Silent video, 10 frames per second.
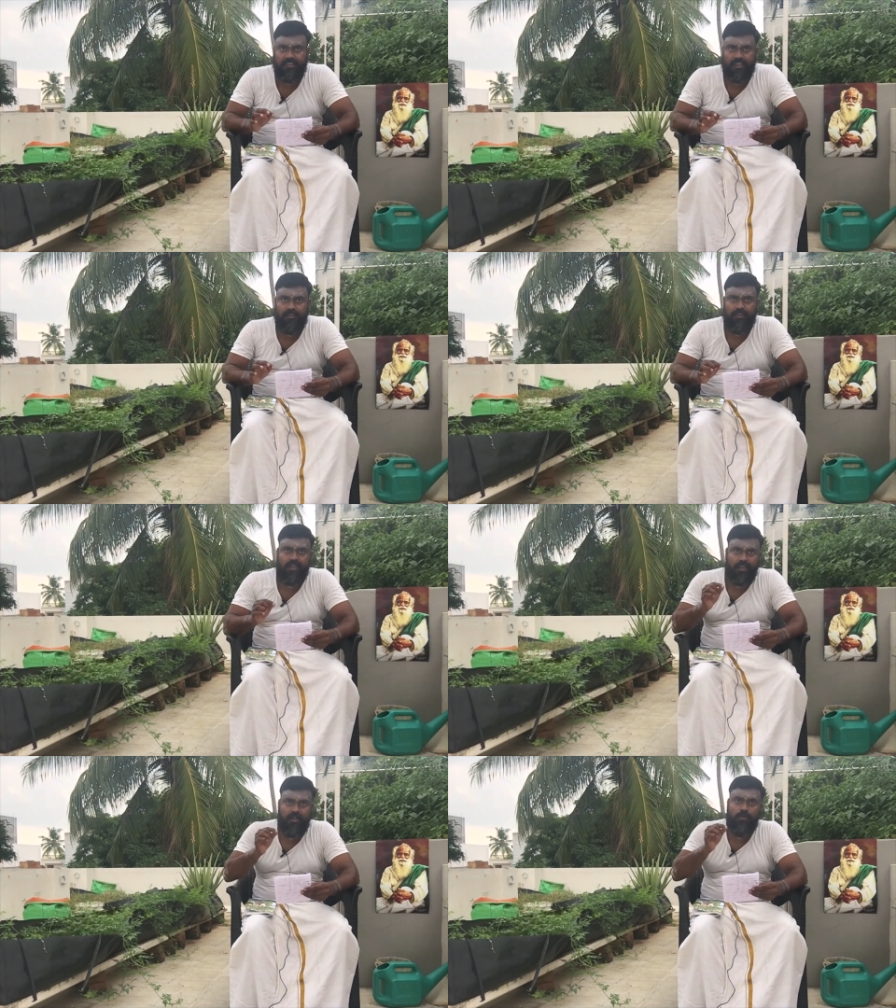day we
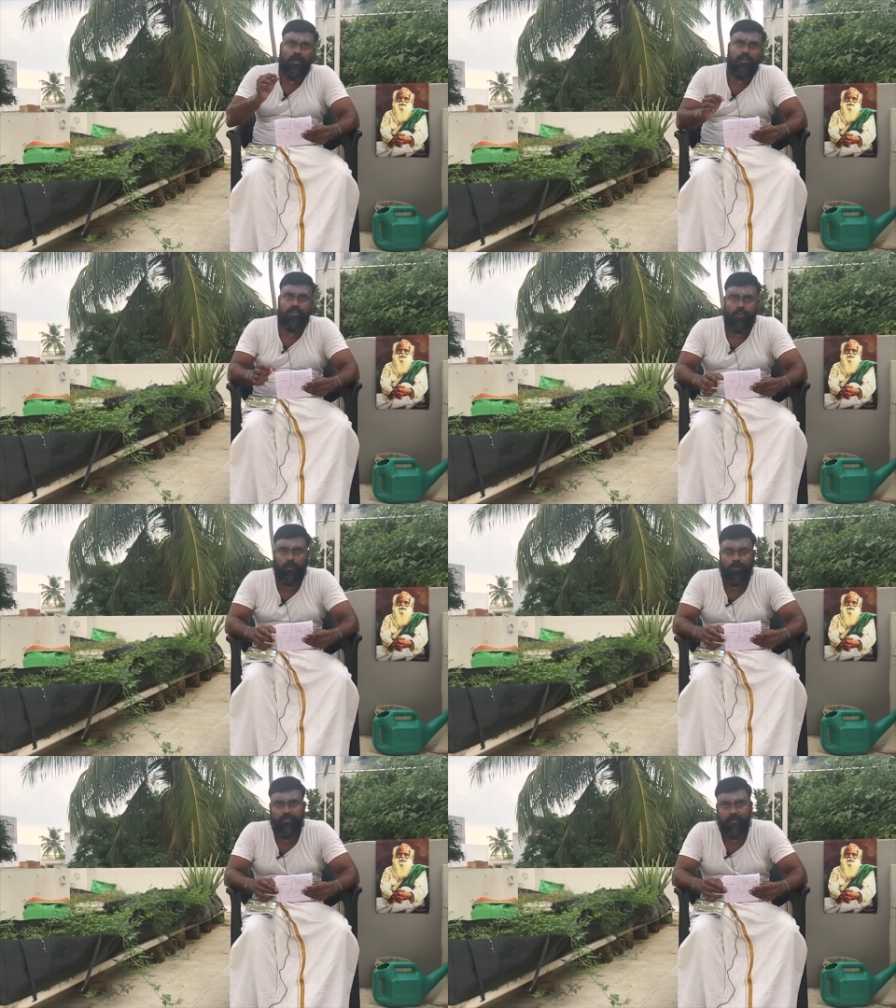can give one
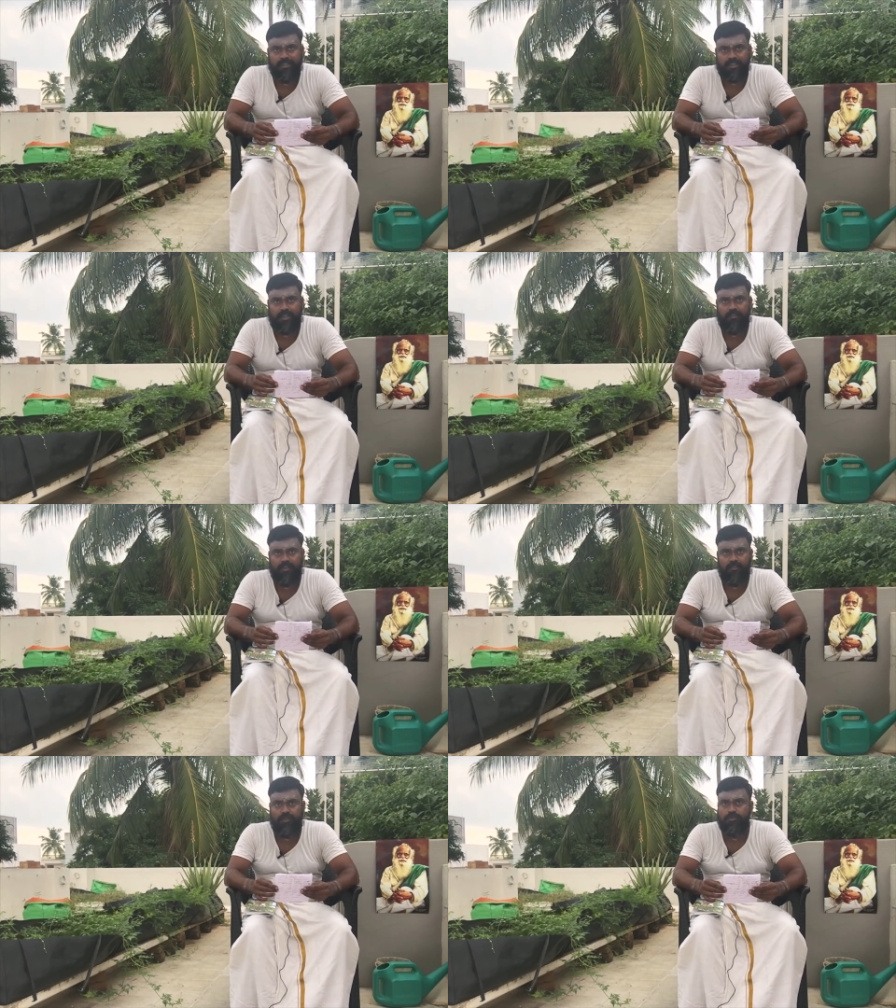drop of
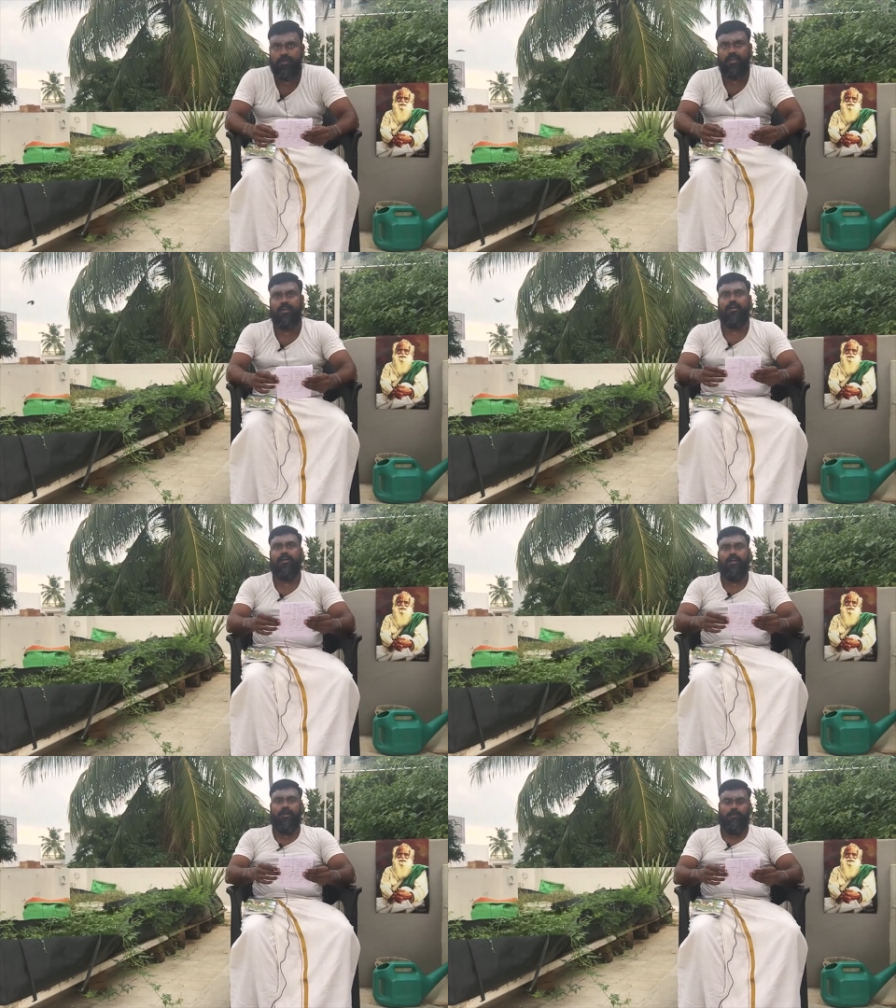panchakavya which will uh,
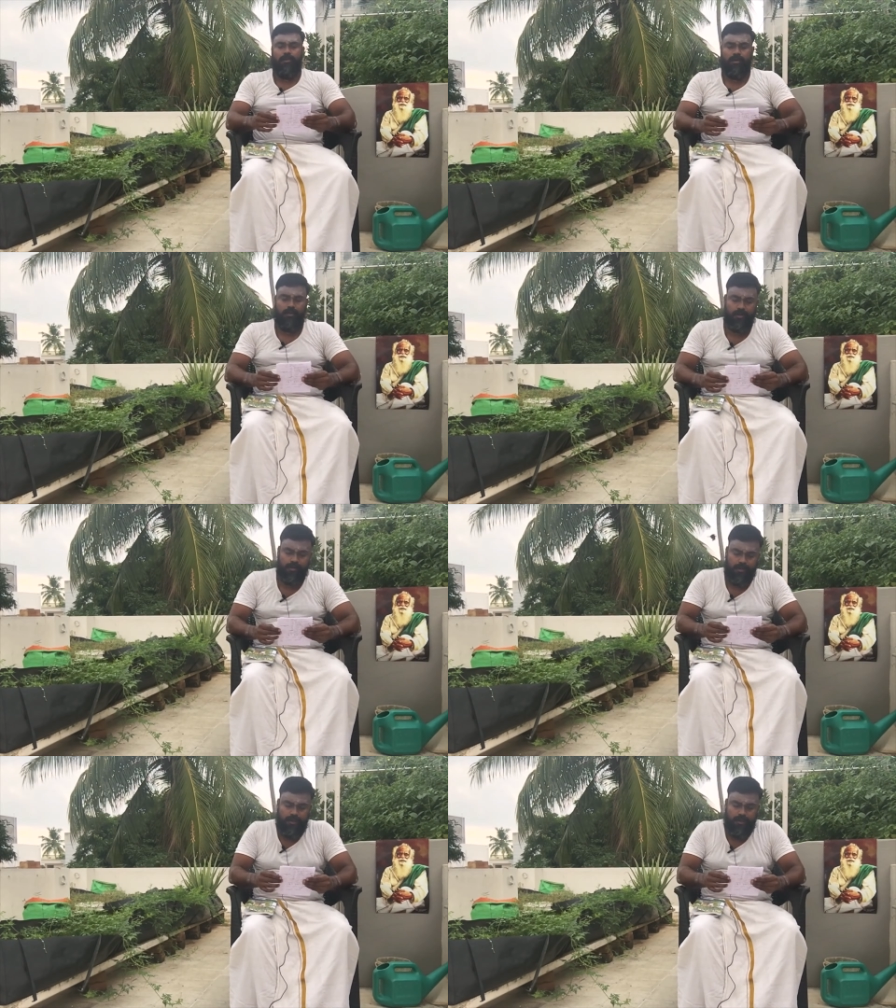uh,